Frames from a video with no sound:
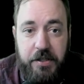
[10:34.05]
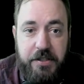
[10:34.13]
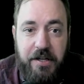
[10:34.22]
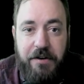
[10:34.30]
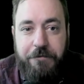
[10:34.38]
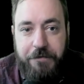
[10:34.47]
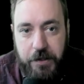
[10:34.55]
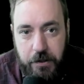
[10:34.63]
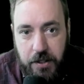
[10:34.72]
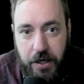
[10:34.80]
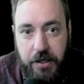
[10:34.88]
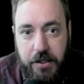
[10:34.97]
It's going to feel
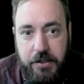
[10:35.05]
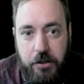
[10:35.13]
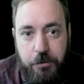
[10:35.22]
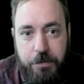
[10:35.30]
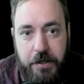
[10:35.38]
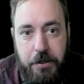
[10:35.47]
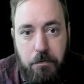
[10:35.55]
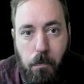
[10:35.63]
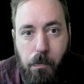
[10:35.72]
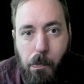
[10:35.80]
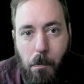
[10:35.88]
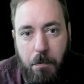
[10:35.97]
like it's looping,
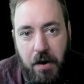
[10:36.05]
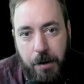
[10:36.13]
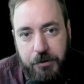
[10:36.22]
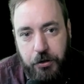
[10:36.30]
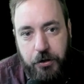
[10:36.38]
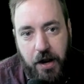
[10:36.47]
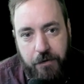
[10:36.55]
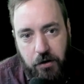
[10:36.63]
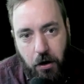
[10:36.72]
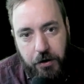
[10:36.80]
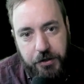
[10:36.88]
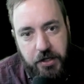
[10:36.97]
but I'm sure you'd have a
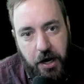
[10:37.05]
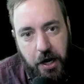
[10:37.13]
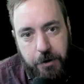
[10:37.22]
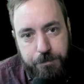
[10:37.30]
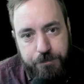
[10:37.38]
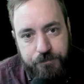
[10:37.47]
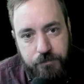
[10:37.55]
hard time,